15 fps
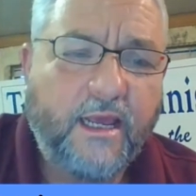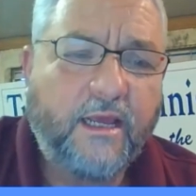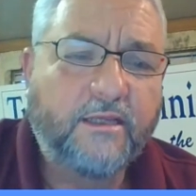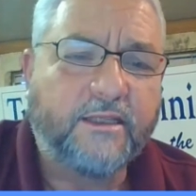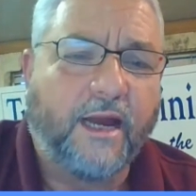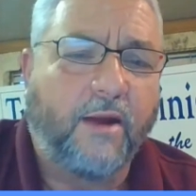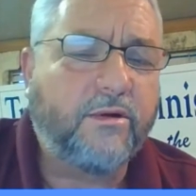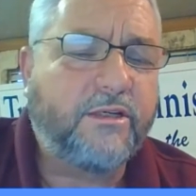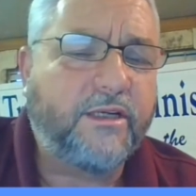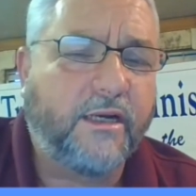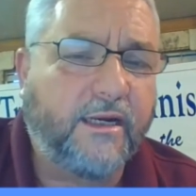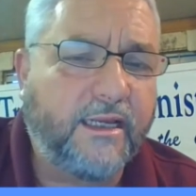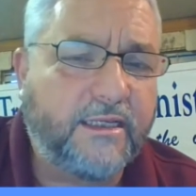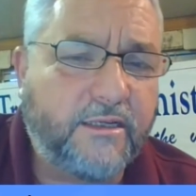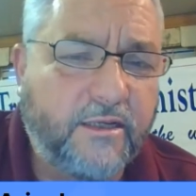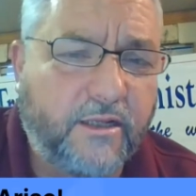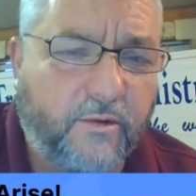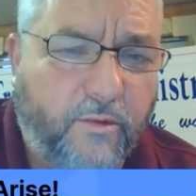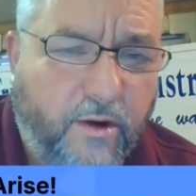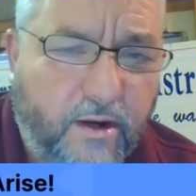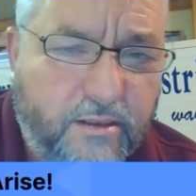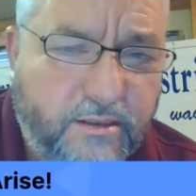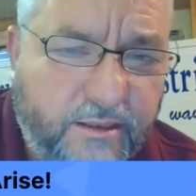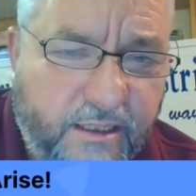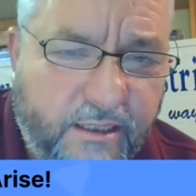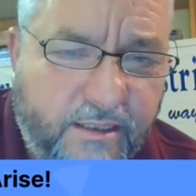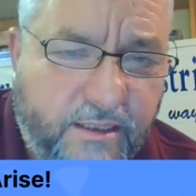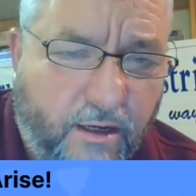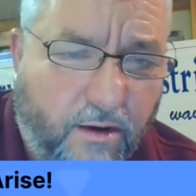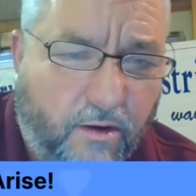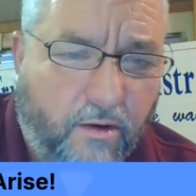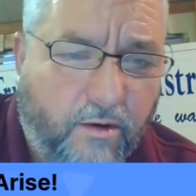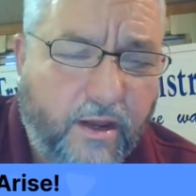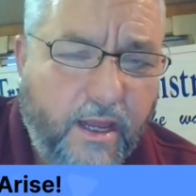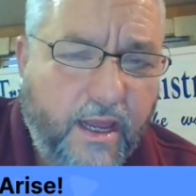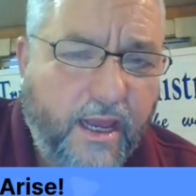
So I want you to listen to the words of this song.